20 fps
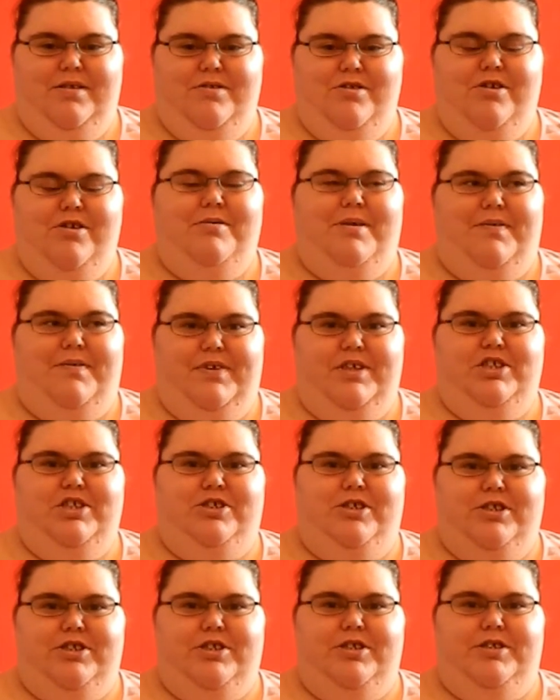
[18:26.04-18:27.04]
No, I've
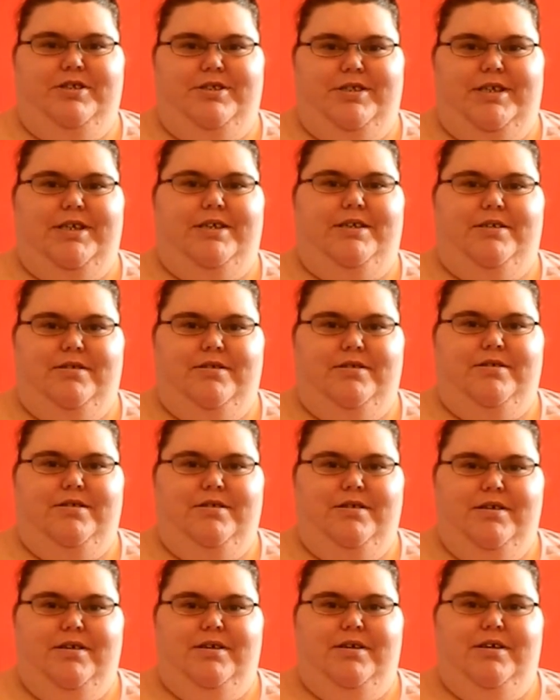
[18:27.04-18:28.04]
enjoyed doing it,
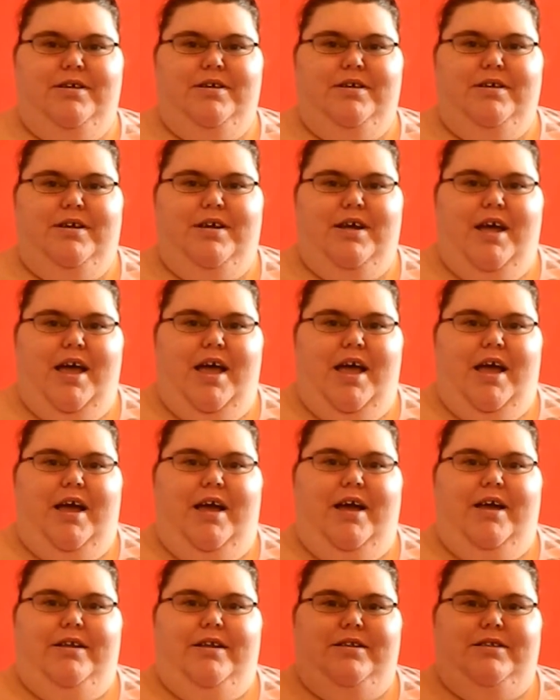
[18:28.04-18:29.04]

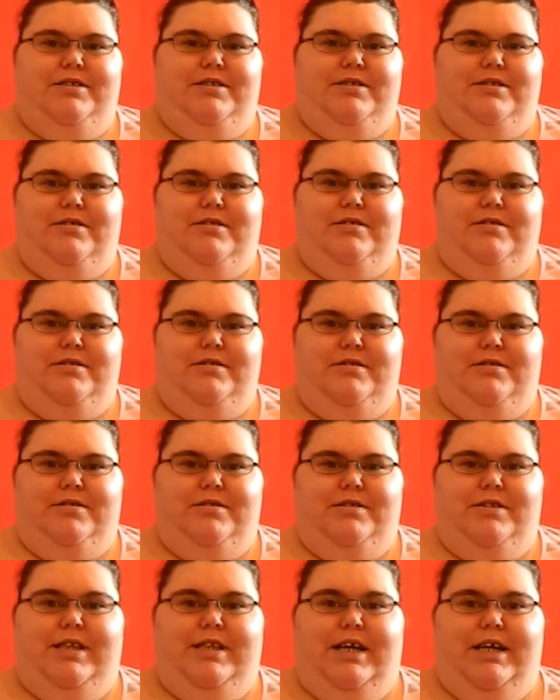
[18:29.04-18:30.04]
and
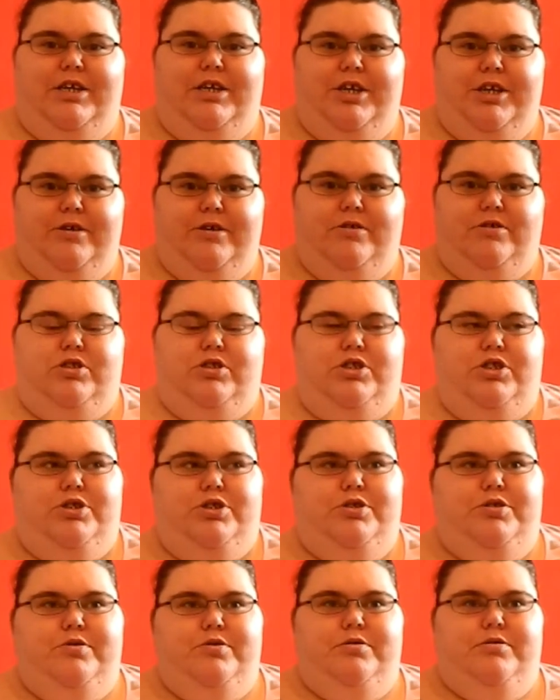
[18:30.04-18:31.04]
thank you
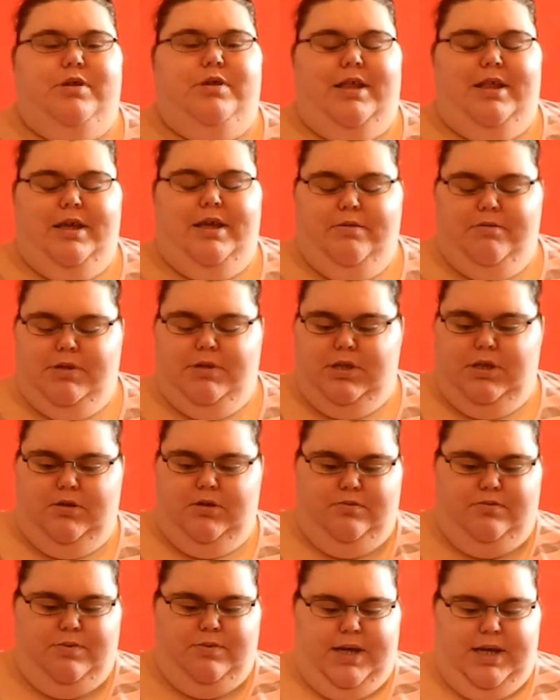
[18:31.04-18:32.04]
to, I think it was
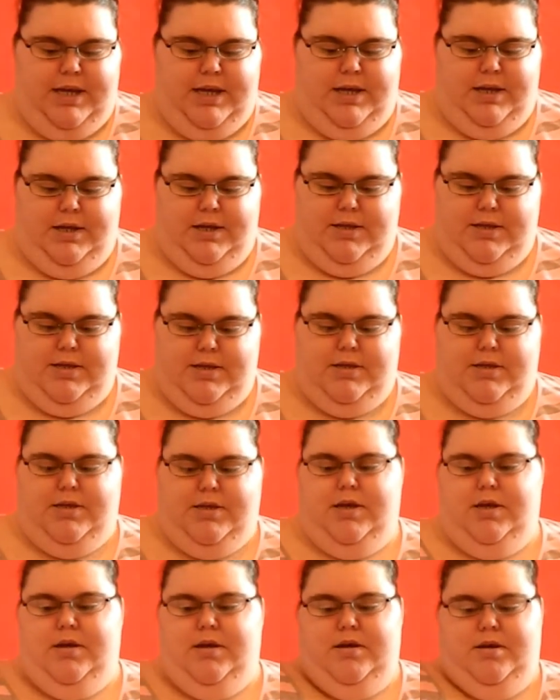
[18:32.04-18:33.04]
Louise.
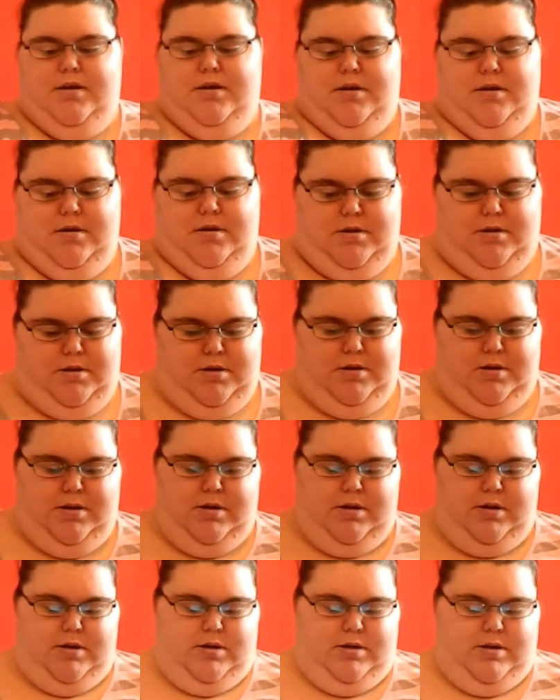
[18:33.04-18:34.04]

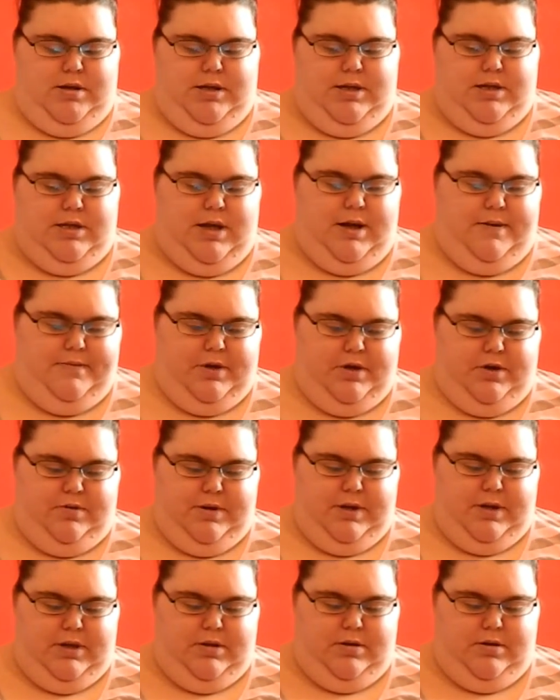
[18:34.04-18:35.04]
Let's have a
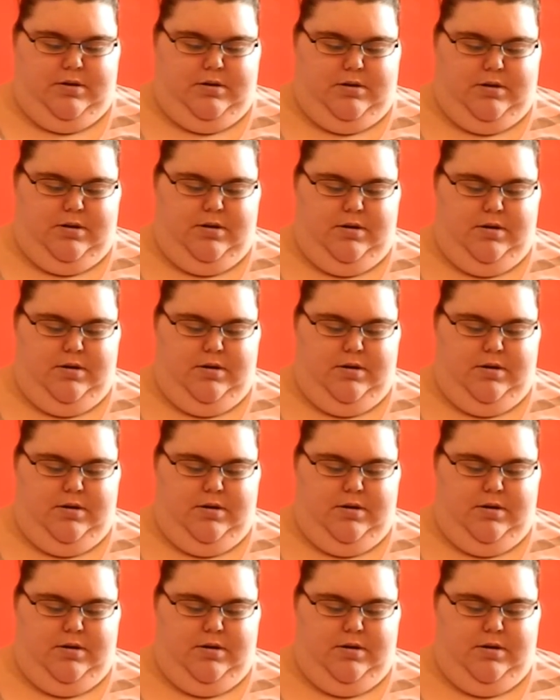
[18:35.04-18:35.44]
quick look.